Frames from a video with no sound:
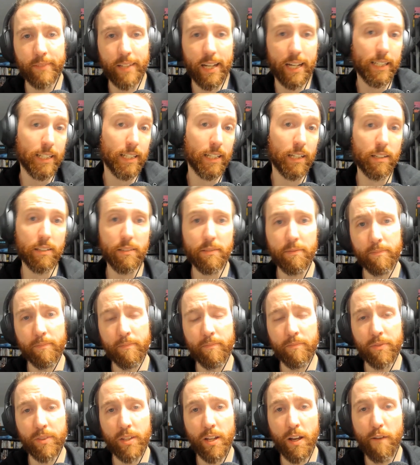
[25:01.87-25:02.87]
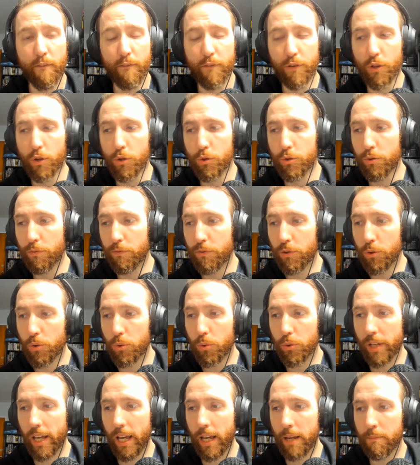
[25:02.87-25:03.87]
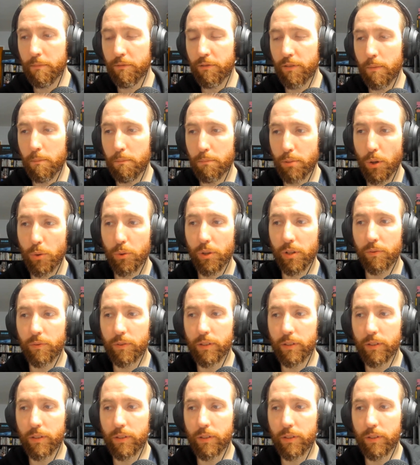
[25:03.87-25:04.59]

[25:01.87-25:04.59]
I get it. For those of you who came from broken